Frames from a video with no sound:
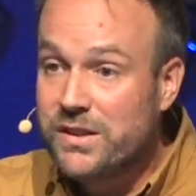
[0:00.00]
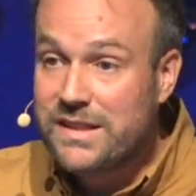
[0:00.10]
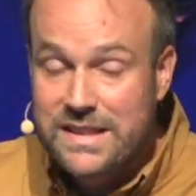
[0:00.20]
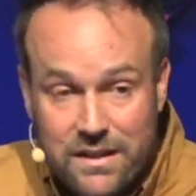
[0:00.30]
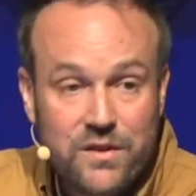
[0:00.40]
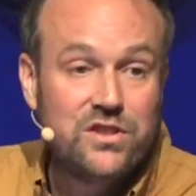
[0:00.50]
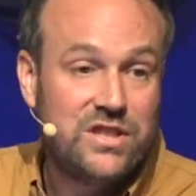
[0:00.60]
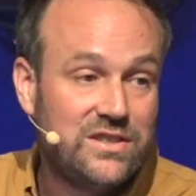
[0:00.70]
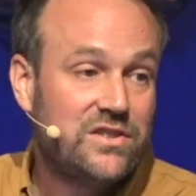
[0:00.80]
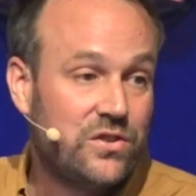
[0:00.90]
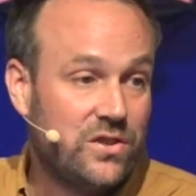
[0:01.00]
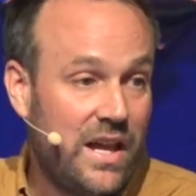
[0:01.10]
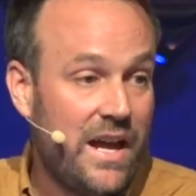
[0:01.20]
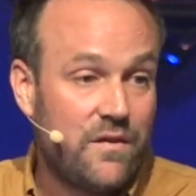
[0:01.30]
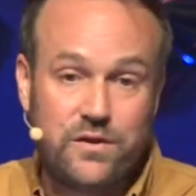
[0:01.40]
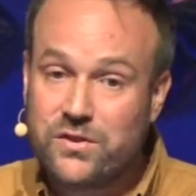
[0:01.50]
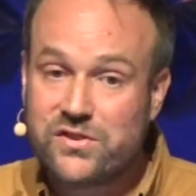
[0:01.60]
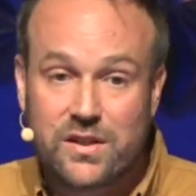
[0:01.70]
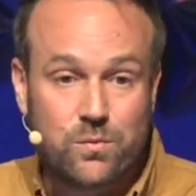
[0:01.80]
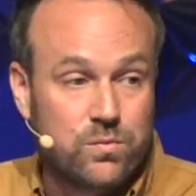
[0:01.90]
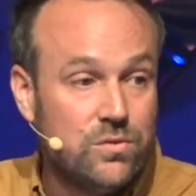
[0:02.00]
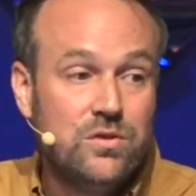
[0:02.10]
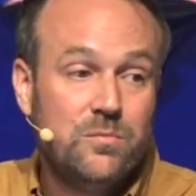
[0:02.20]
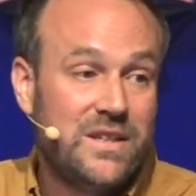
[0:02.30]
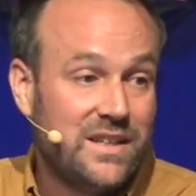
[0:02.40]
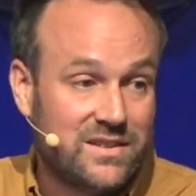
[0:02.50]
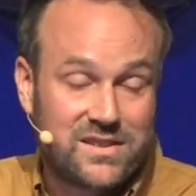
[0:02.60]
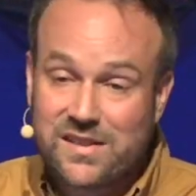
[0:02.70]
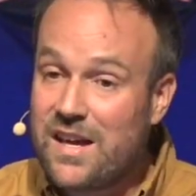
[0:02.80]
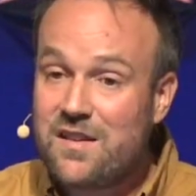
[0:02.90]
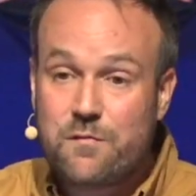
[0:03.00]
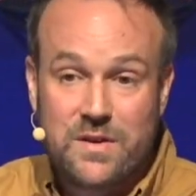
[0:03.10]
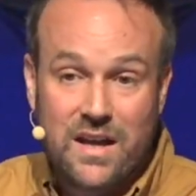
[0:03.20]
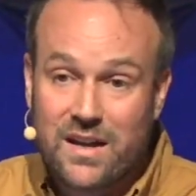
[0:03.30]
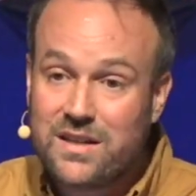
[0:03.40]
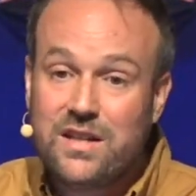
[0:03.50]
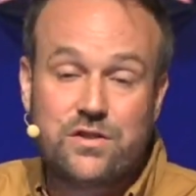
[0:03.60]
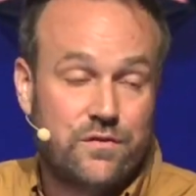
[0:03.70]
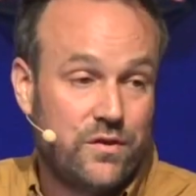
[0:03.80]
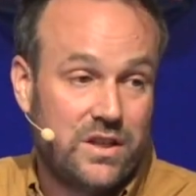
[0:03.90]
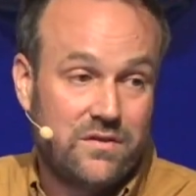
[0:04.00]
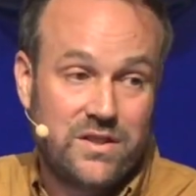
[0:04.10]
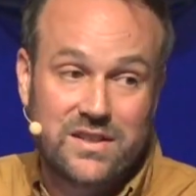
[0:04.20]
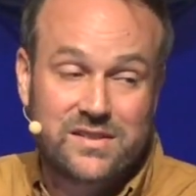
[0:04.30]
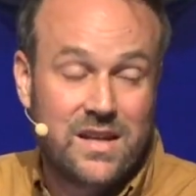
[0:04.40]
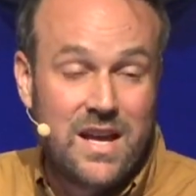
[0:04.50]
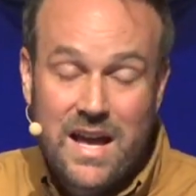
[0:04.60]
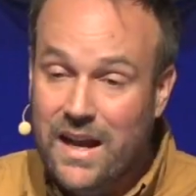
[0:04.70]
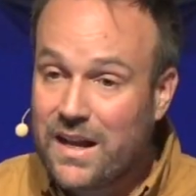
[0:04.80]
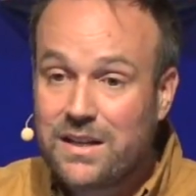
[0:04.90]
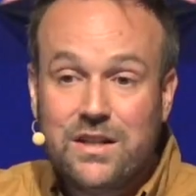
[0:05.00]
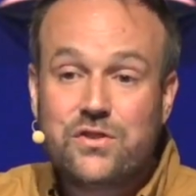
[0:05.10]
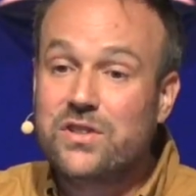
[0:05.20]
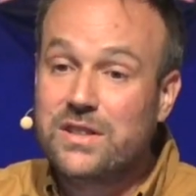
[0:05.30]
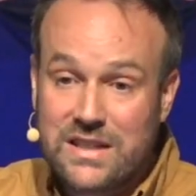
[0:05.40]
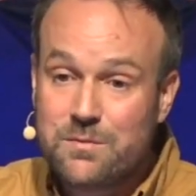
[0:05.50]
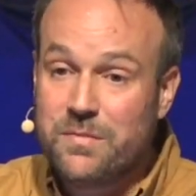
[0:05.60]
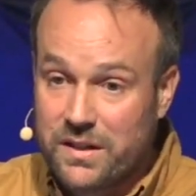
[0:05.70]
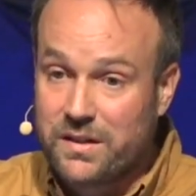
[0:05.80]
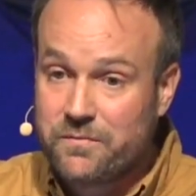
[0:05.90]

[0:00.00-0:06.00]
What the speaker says: given Jesus your life and you said, rule me and save me. I need your forgiveness and I need you to lead me.